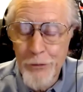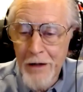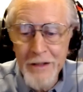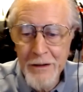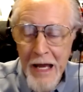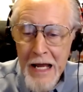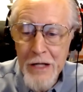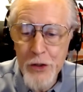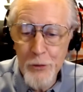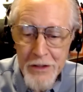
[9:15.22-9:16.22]

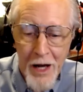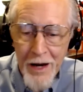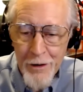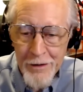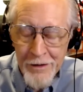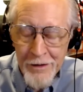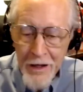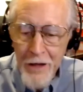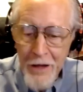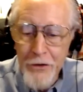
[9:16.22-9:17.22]
retired, the
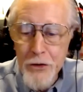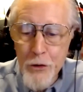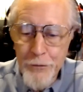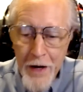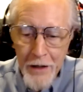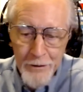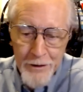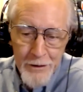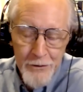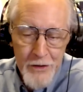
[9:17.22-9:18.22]
new faculty
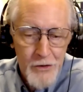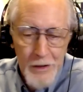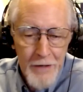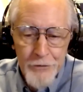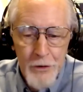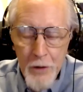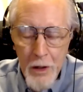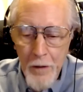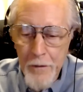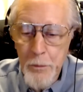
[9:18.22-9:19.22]
that's left are all
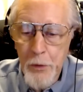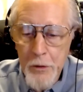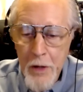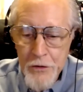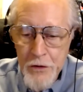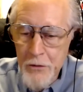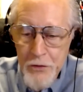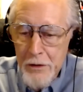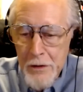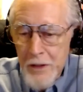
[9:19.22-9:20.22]
of the progressives and
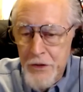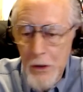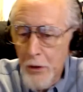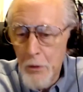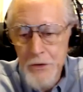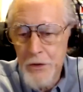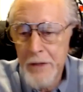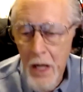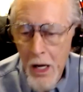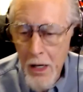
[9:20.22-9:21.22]
it's the only ones that they
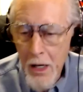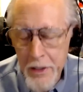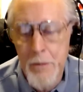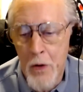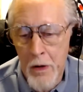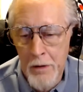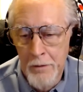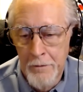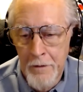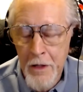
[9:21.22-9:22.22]
hire anymore.
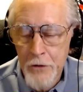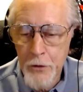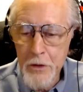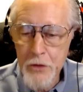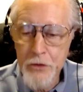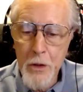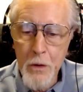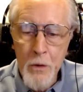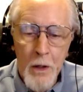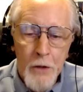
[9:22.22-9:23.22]
So there's no
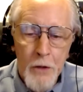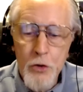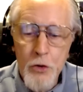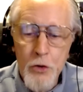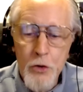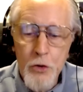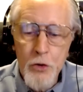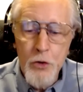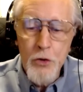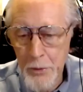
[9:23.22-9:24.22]
2 sides of the
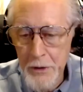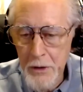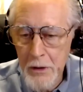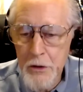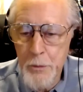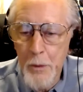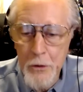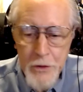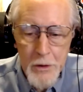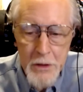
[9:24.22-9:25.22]
story being exposed
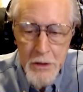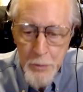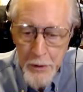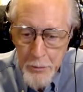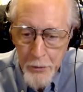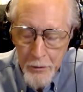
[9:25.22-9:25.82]
to these people.